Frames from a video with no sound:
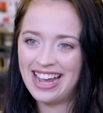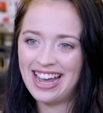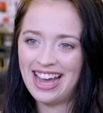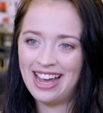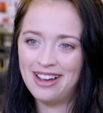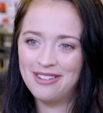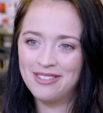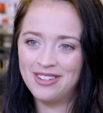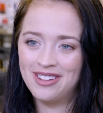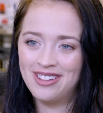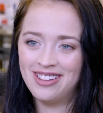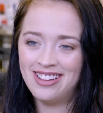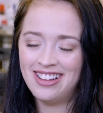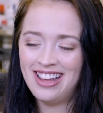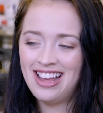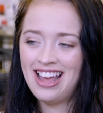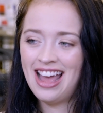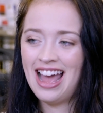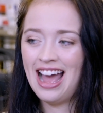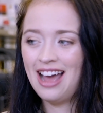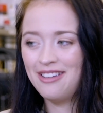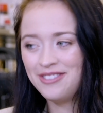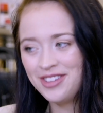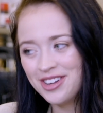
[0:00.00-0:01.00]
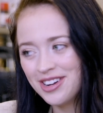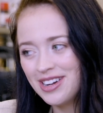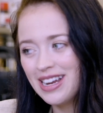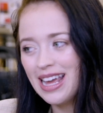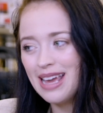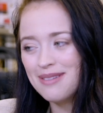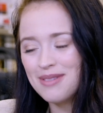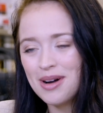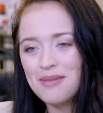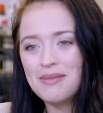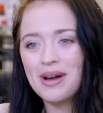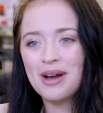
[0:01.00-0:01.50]
I will have your
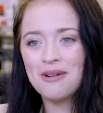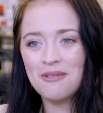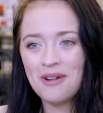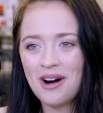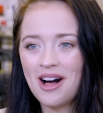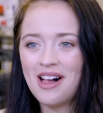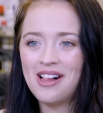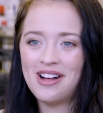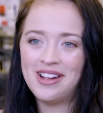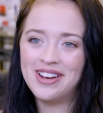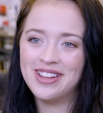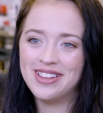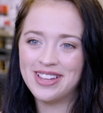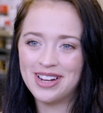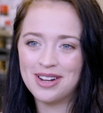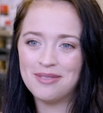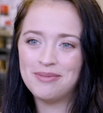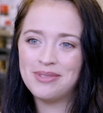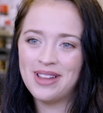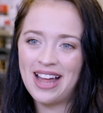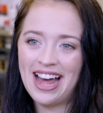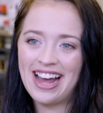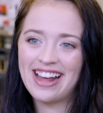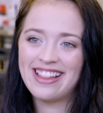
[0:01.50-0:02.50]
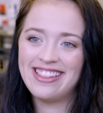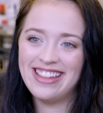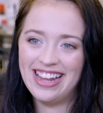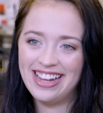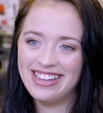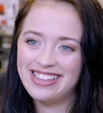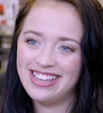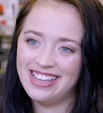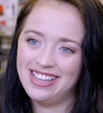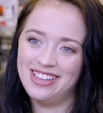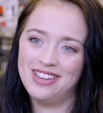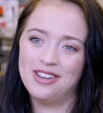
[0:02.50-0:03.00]
name on my wall on a little plaque
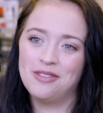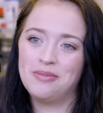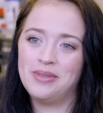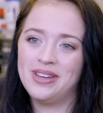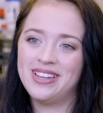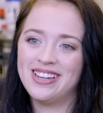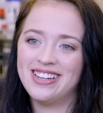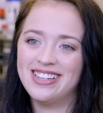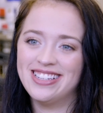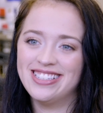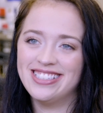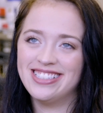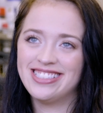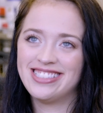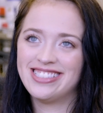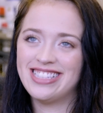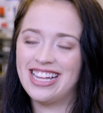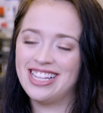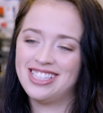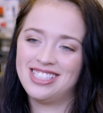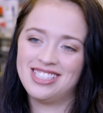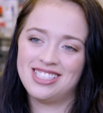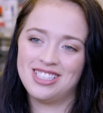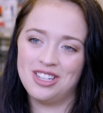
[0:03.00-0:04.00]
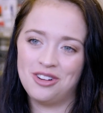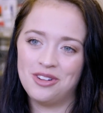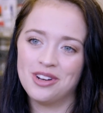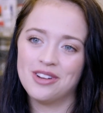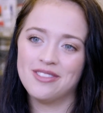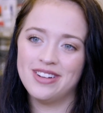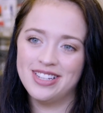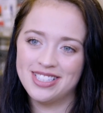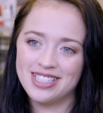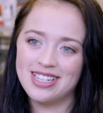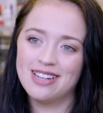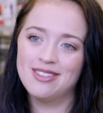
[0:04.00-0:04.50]
thanking you, because that's the only
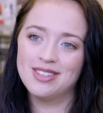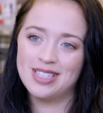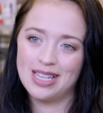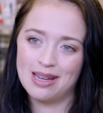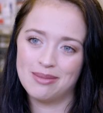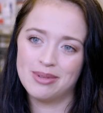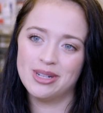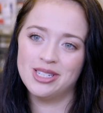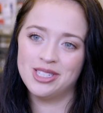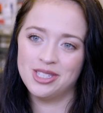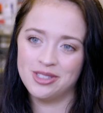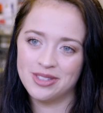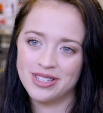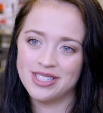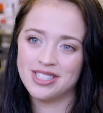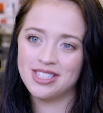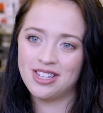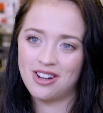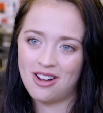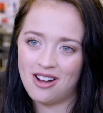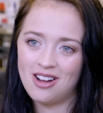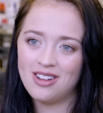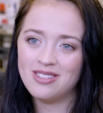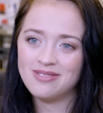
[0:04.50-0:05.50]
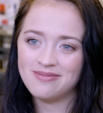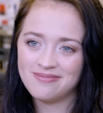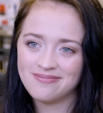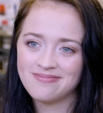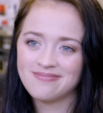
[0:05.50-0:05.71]
reason I was able to do this at all.